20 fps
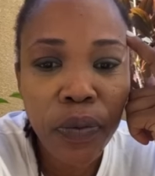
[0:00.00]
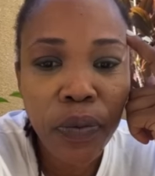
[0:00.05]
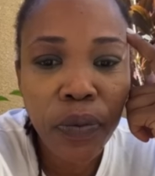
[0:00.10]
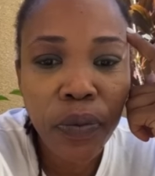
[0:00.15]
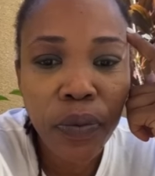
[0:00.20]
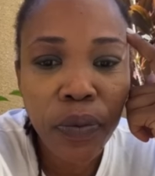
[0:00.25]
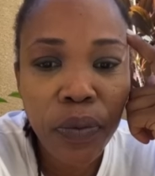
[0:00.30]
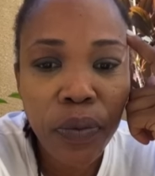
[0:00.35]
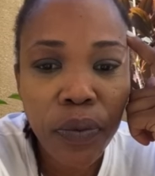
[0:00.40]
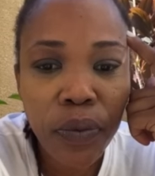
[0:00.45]

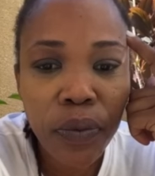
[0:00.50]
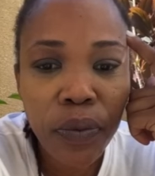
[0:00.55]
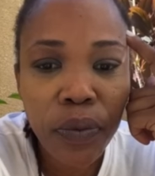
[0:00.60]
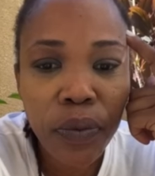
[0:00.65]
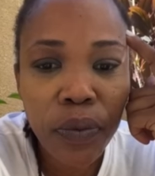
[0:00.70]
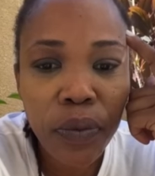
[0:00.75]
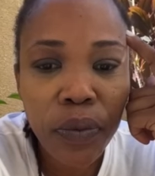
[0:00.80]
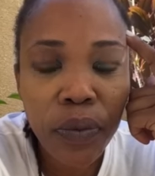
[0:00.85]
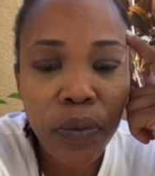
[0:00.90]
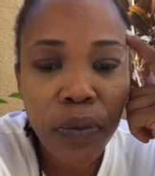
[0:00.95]

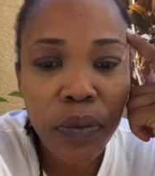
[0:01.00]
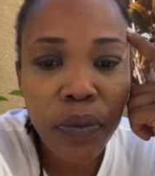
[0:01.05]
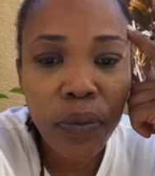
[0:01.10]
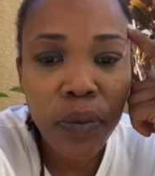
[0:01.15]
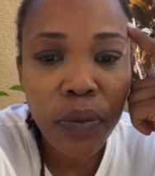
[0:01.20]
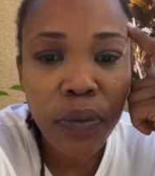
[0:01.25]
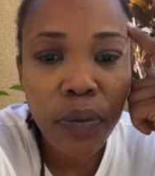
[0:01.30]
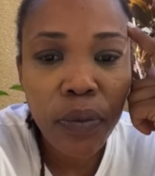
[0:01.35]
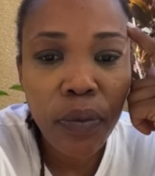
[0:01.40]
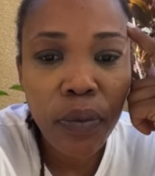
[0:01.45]

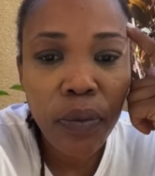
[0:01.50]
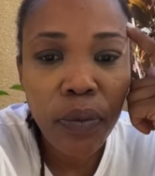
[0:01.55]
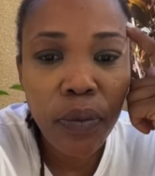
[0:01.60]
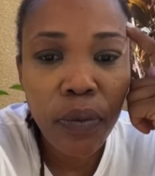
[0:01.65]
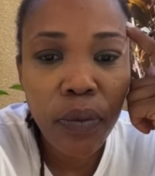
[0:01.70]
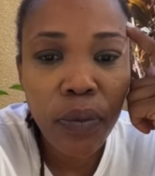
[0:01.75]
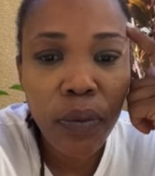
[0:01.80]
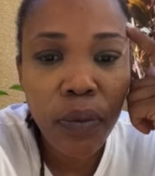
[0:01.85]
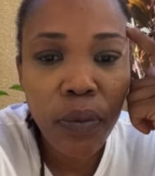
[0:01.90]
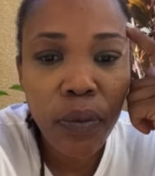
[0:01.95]

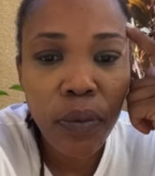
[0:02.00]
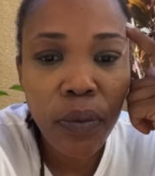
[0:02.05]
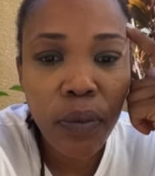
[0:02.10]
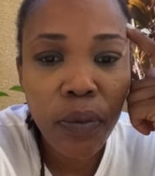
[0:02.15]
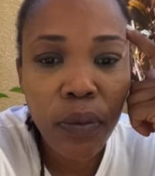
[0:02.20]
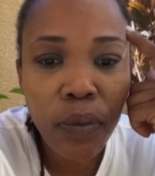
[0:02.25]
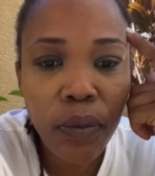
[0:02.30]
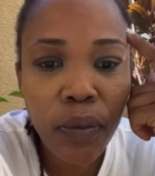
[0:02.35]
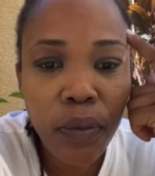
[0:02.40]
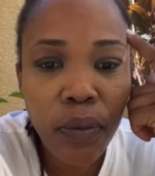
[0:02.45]

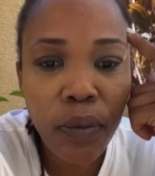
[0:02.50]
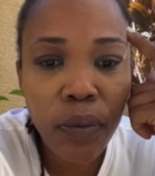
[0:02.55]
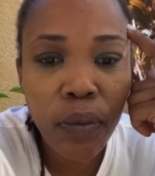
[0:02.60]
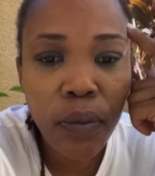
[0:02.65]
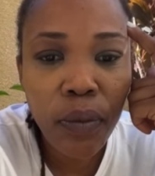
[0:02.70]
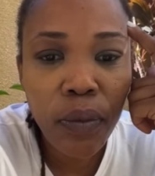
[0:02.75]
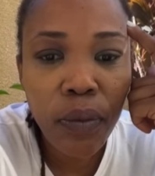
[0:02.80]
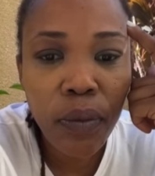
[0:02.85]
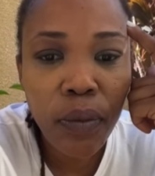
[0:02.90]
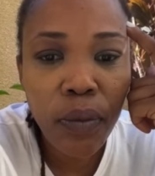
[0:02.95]

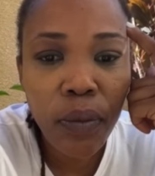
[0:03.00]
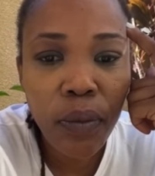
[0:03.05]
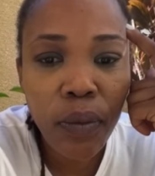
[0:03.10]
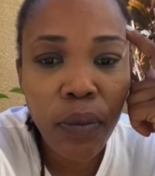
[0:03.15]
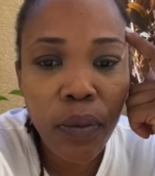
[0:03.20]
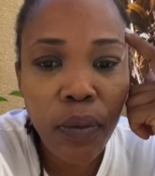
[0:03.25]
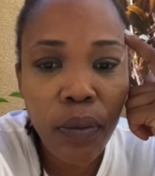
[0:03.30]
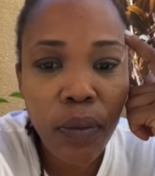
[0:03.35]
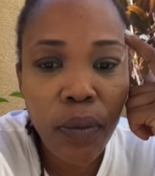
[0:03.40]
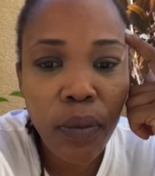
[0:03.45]

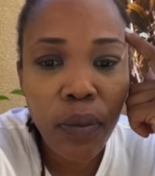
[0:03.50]
Nothing is said.